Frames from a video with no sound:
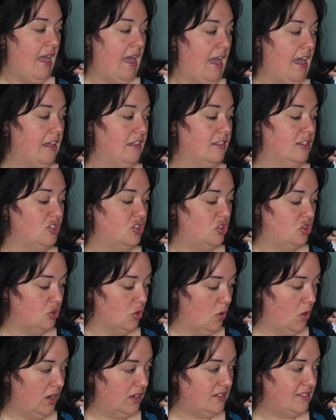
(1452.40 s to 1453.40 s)
And the
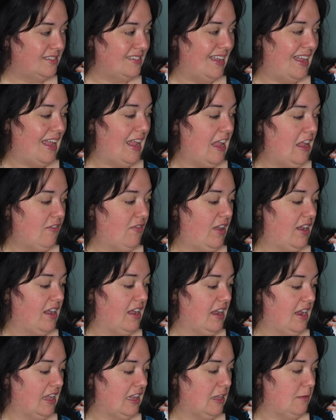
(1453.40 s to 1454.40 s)
shorts, if I
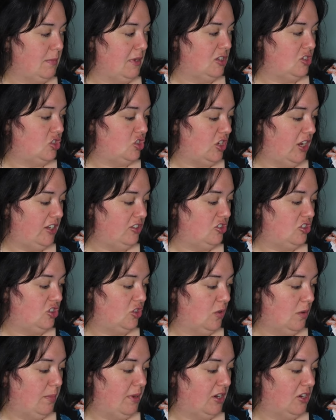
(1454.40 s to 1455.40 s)
can get them exchanged
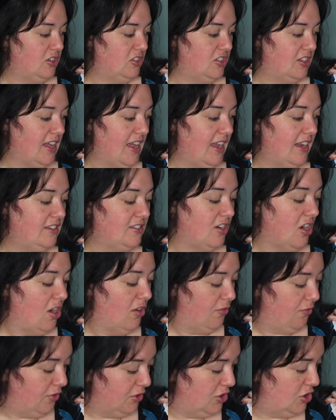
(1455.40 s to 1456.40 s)
to a bigger size, are
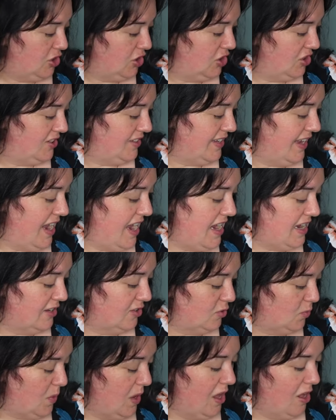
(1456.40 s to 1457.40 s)
for sure staying
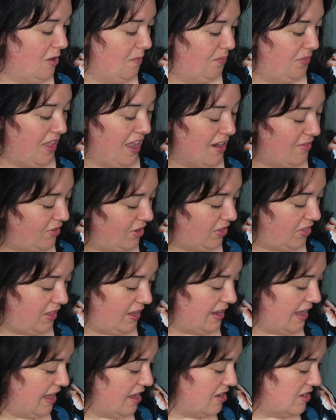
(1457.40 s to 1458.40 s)
as well.
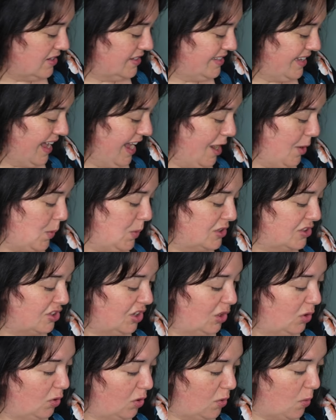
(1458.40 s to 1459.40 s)
Everything else I was
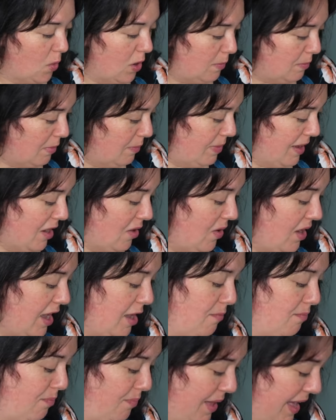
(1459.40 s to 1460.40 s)
lukewarm about
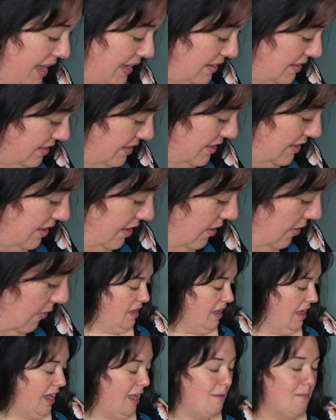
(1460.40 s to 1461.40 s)
at best.
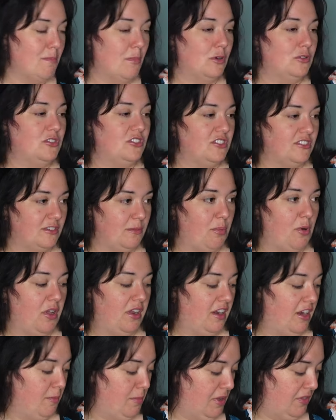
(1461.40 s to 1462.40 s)
I'm most
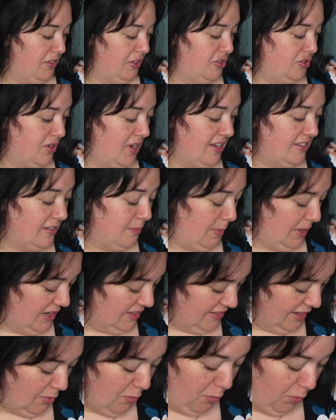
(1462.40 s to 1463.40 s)
disappointed about the dress
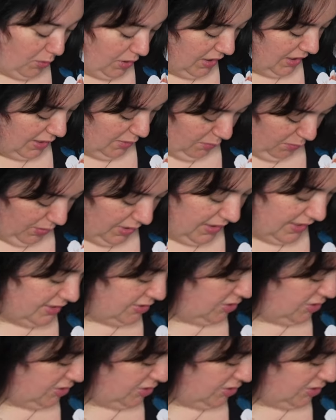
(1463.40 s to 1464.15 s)
because I really, really